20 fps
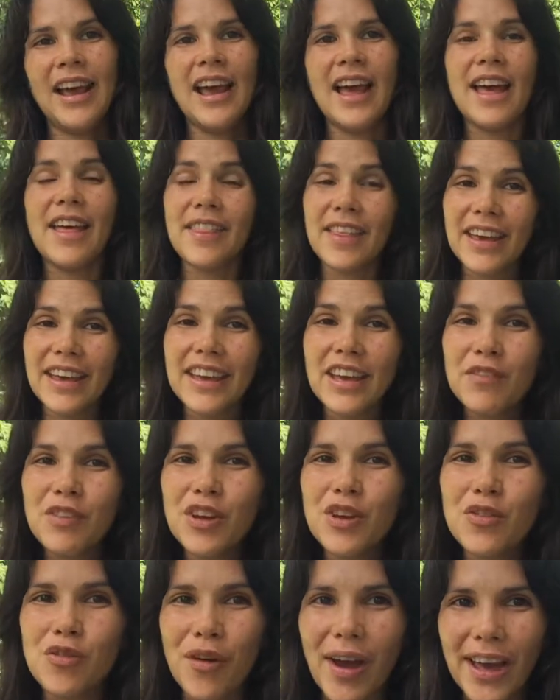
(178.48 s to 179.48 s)
And then
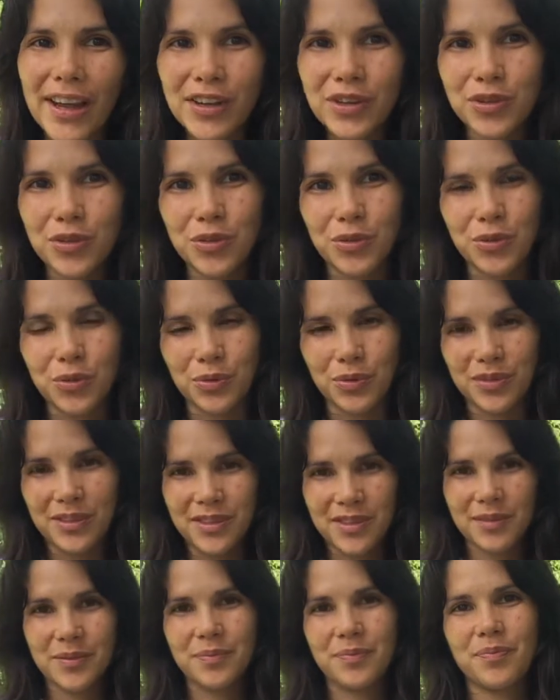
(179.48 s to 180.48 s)
giving
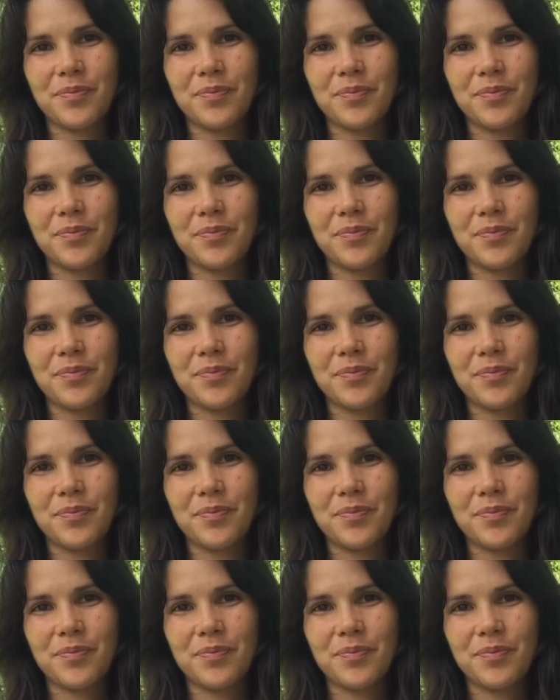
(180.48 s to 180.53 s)
gratitudes.